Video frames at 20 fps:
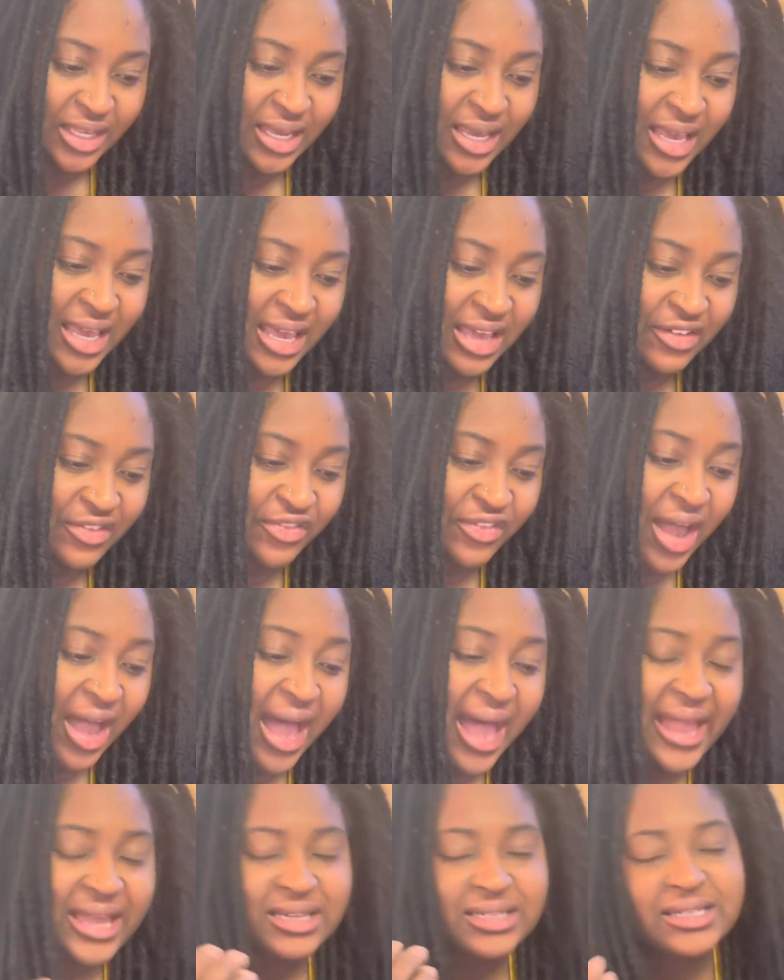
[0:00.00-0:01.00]
if
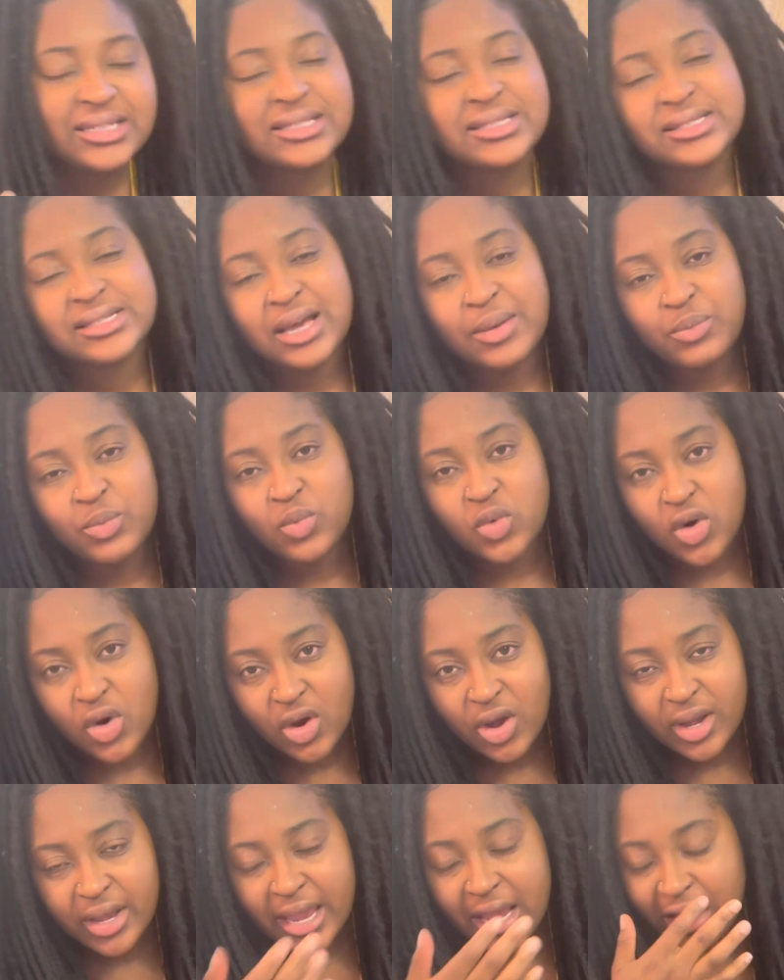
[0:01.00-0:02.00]
I did something
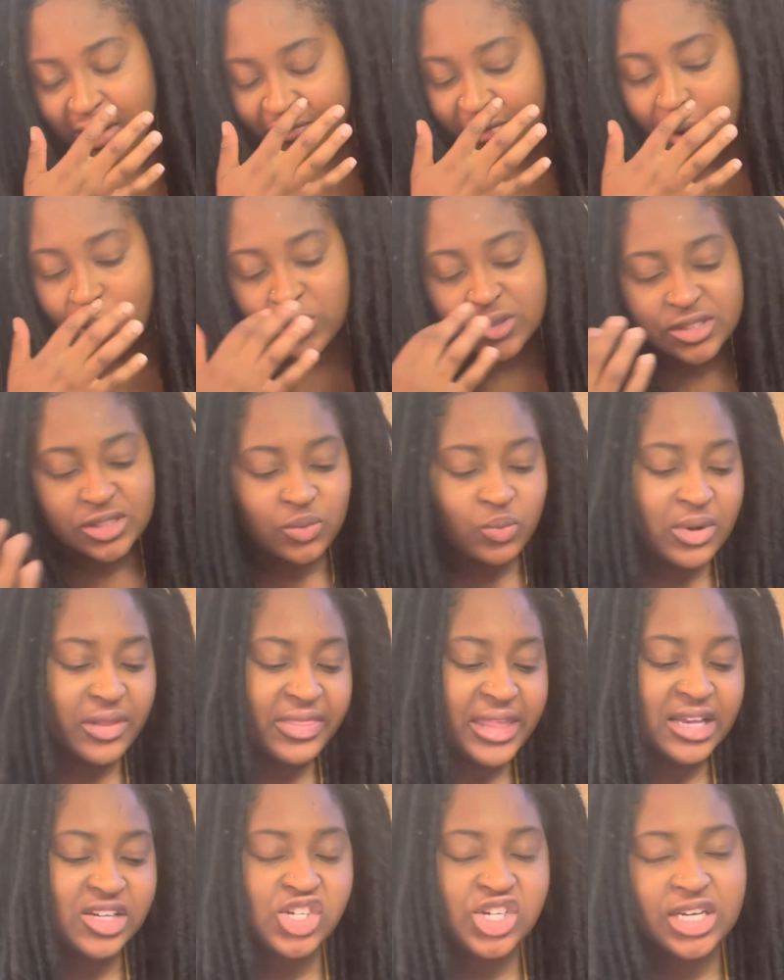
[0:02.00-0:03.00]
wrong, and if I was the one
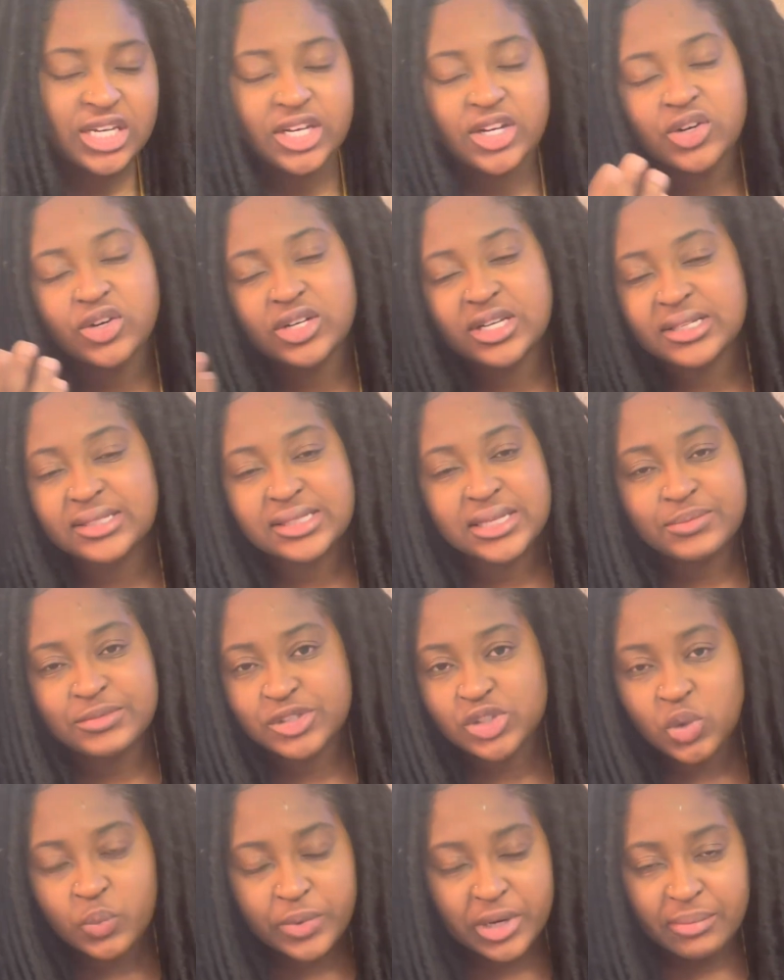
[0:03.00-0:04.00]
that cheated or did something
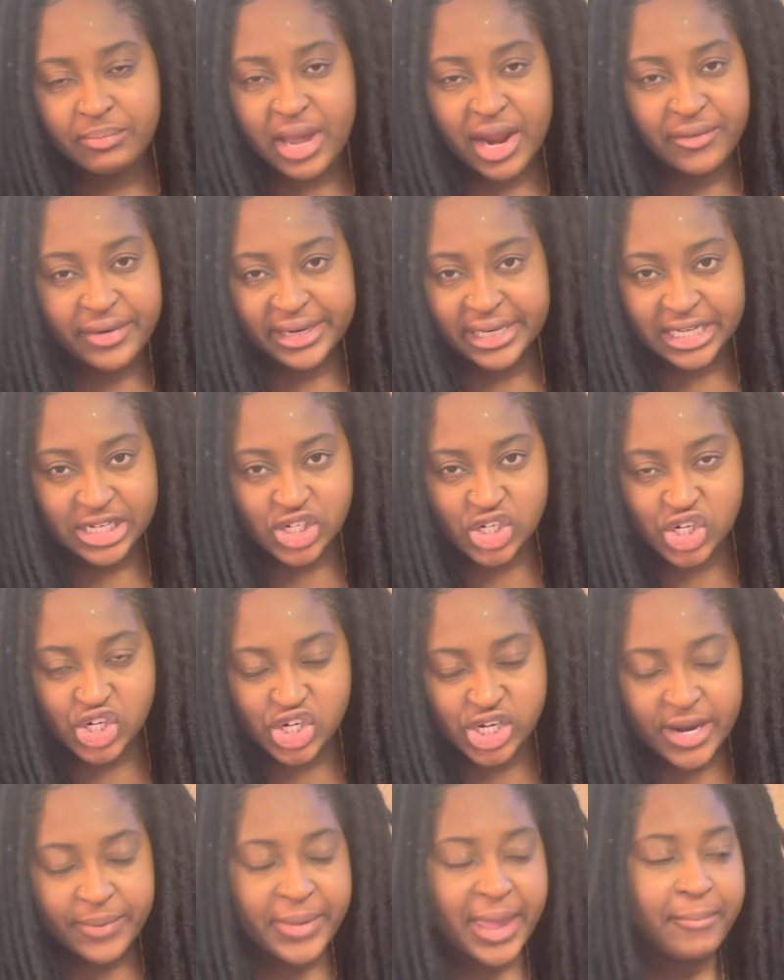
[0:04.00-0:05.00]
stupid in my relationship,